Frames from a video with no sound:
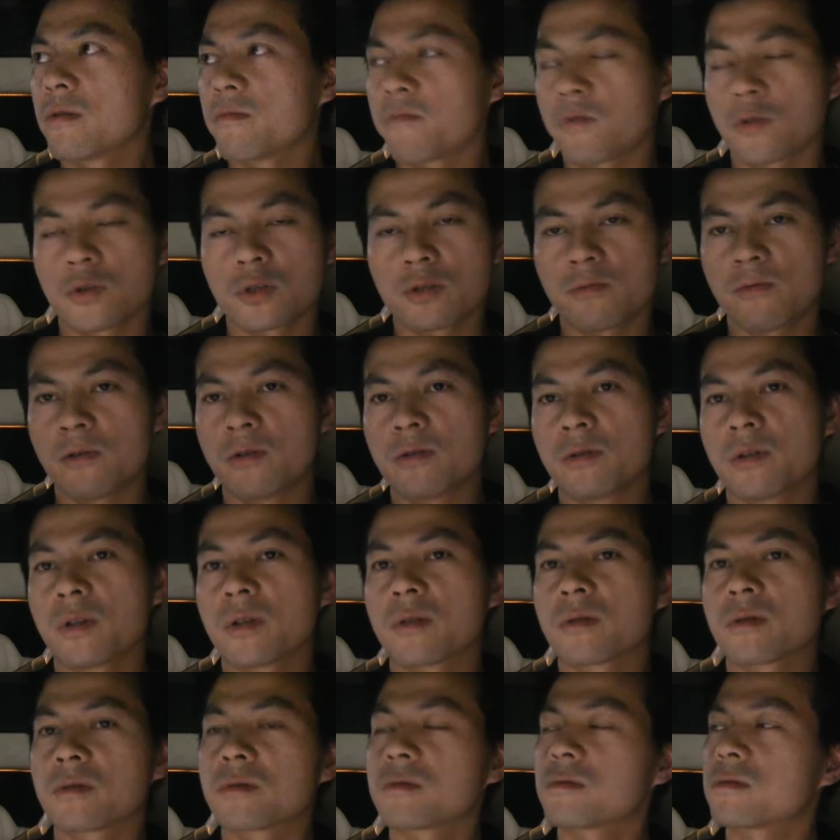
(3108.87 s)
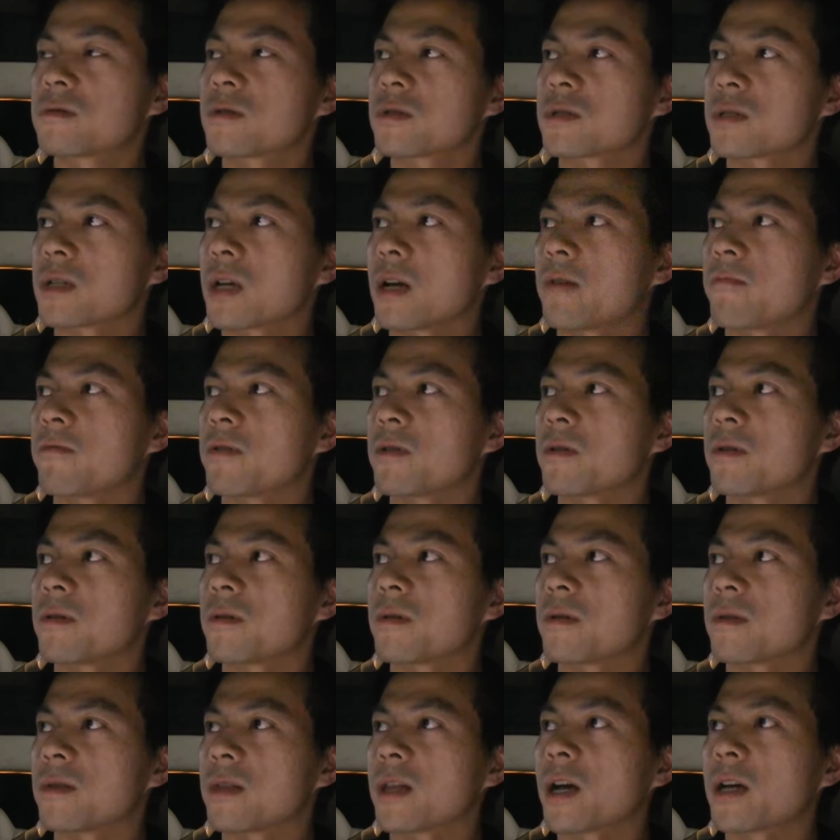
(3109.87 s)
First of all, it doesn't have
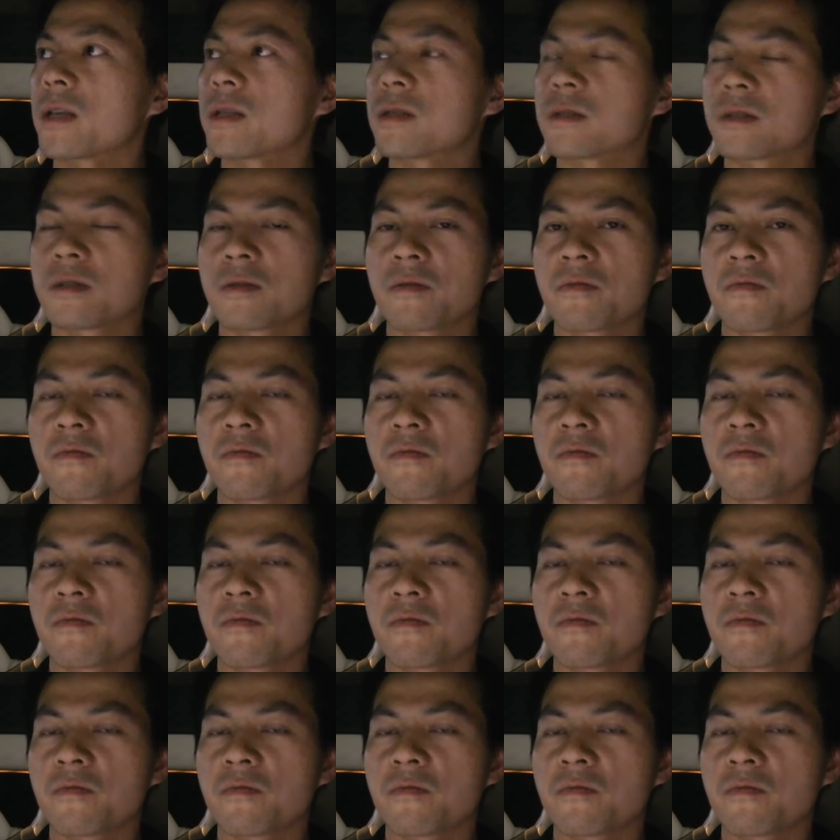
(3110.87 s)
a light